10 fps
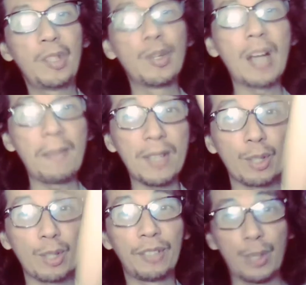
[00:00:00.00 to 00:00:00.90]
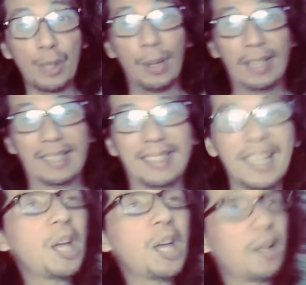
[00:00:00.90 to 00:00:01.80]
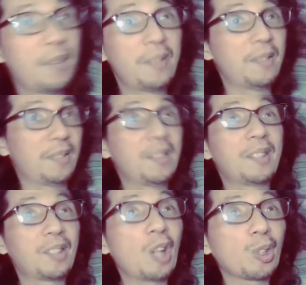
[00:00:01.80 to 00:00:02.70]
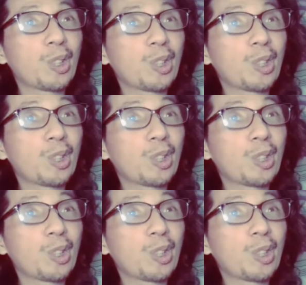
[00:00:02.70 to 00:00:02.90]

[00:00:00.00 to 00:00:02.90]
you got me sold on this one. Dr.